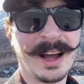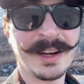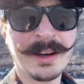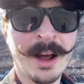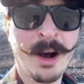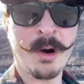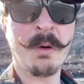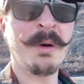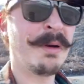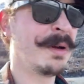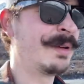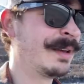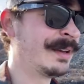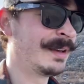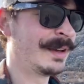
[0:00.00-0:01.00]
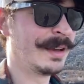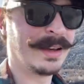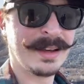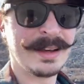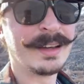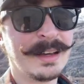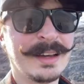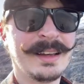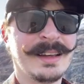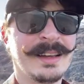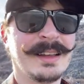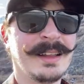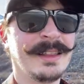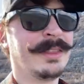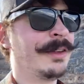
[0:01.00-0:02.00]
I know
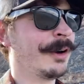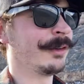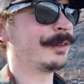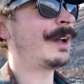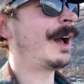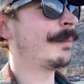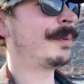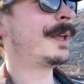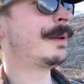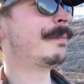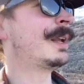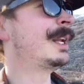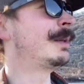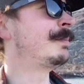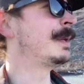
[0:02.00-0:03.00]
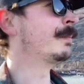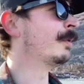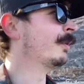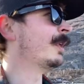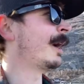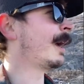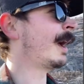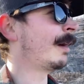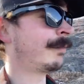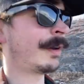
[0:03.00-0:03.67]
has not been many people that have